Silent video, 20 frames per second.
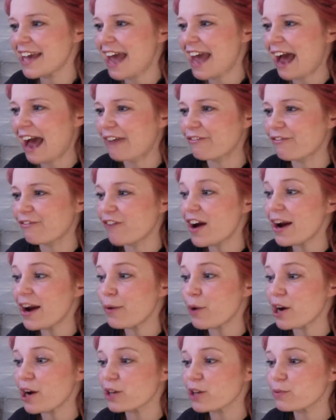and
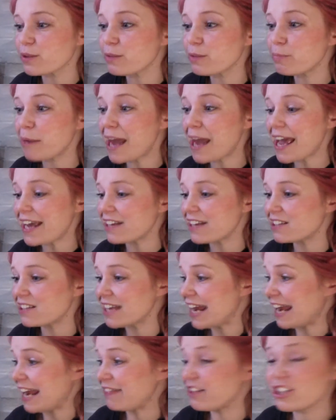fireworks will blaze
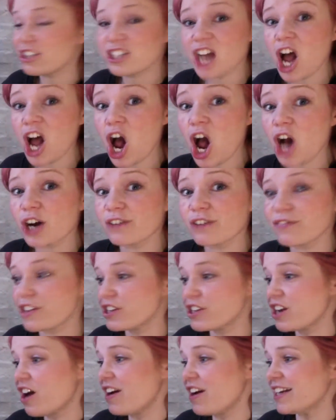in the dark of the
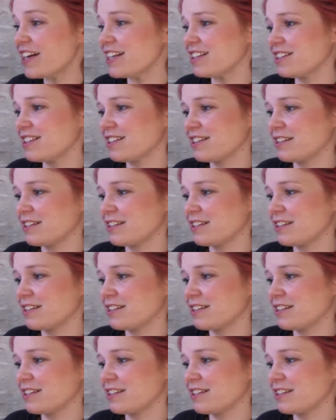night.